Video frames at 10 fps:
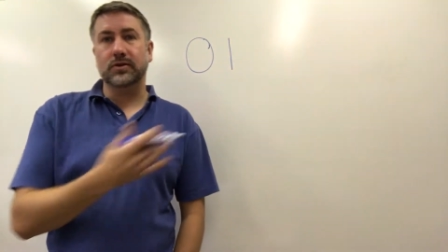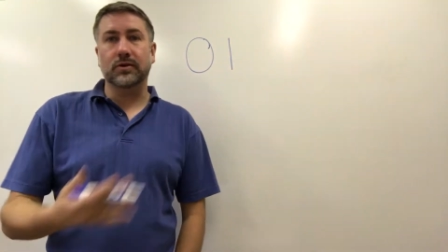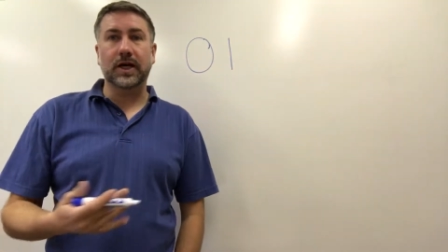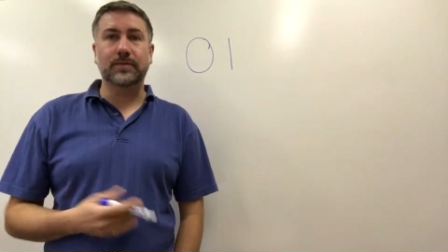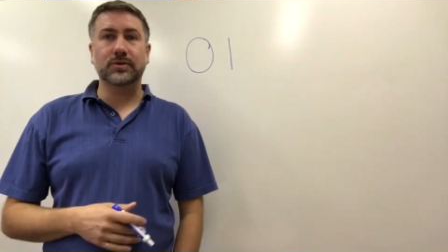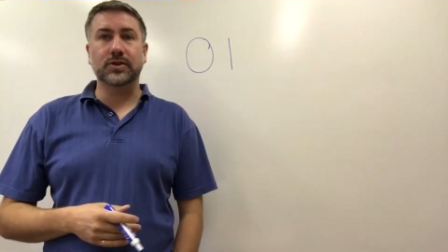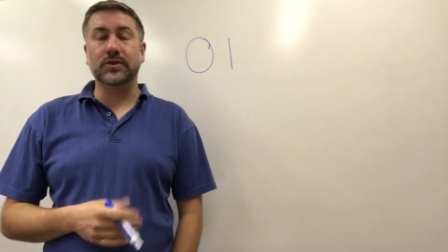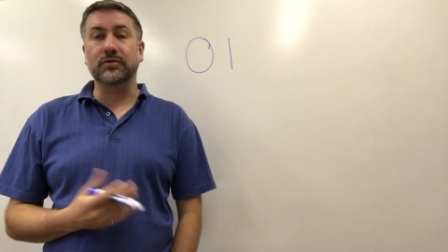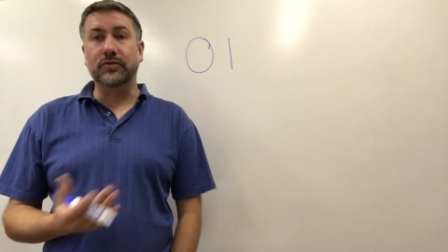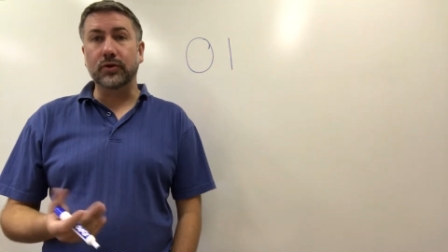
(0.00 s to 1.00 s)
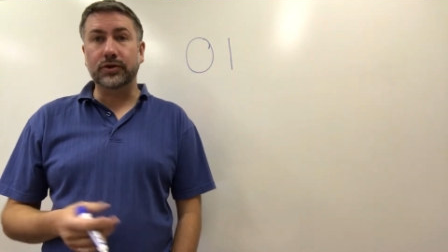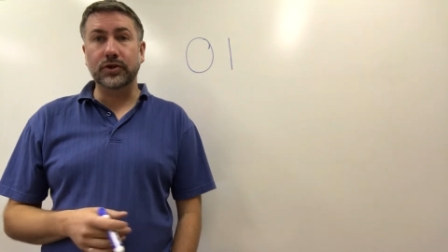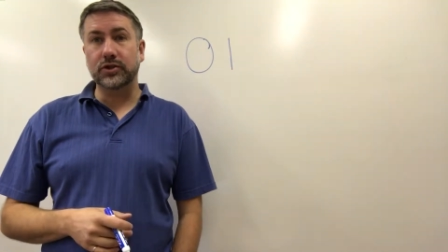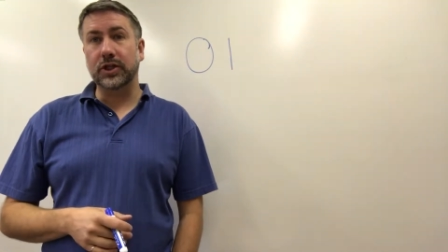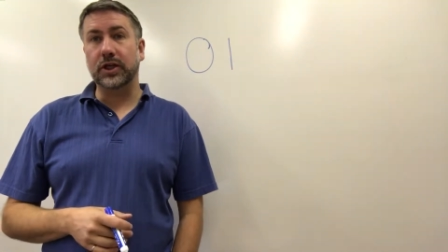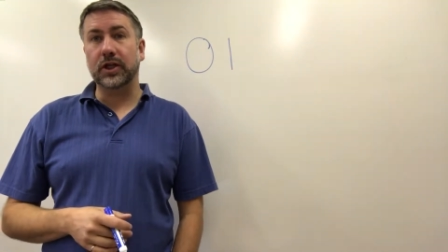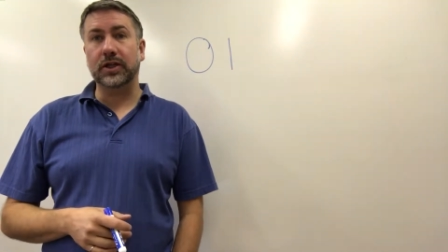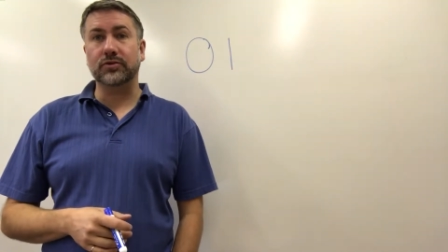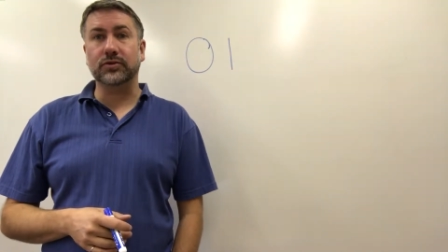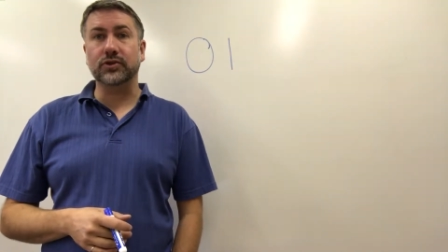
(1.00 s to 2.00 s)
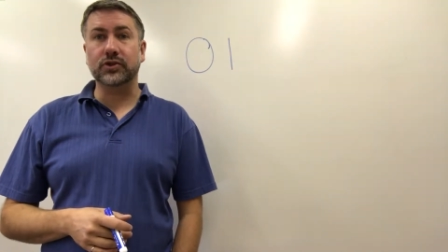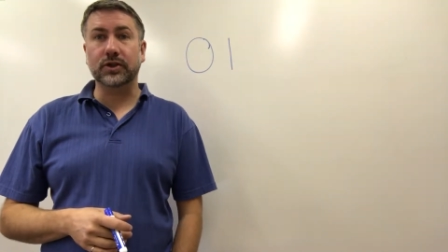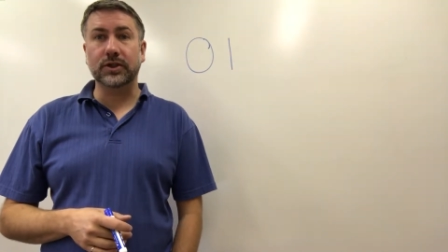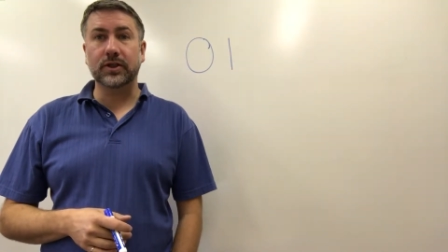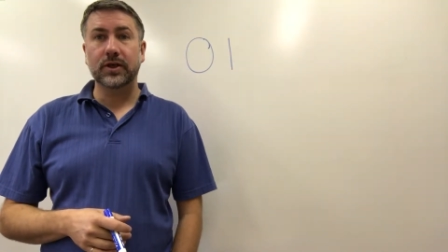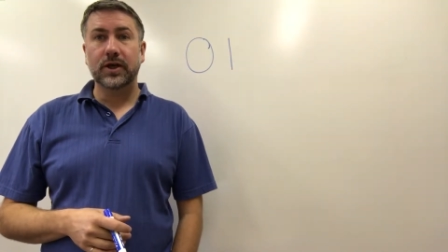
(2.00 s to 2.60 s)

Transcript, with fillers: or absence of voltage in an electrical circuit.